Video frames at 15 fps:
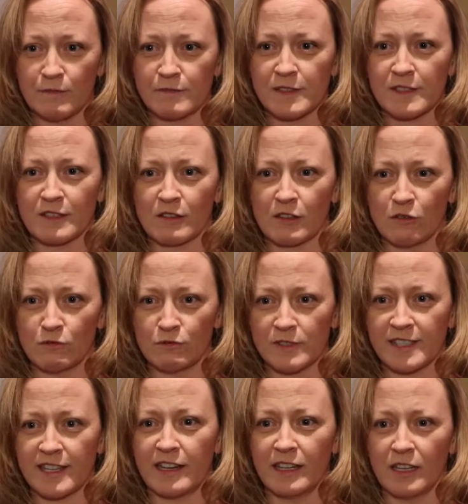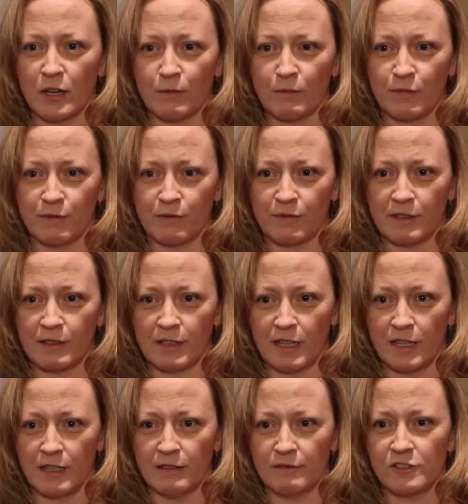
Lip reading: So setting up a